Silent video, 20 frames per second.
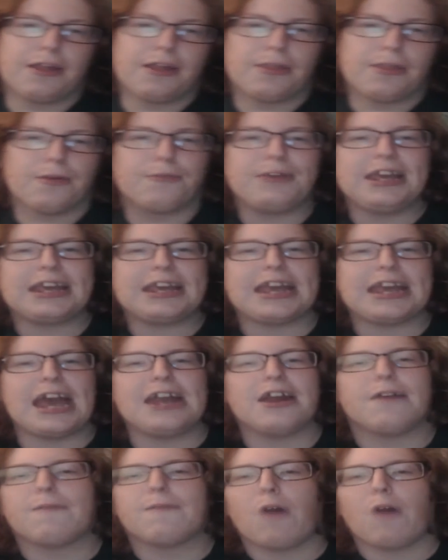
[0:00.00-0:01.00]
the
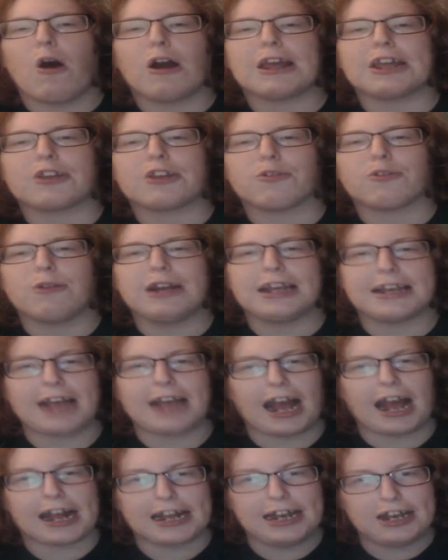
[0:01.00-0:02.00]
weekend of August
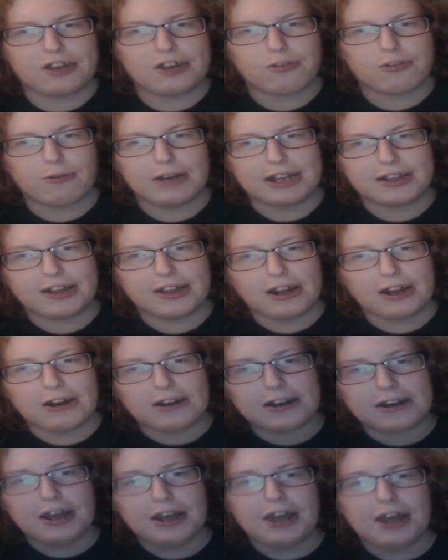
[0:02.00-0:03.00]
22nd and 23rd,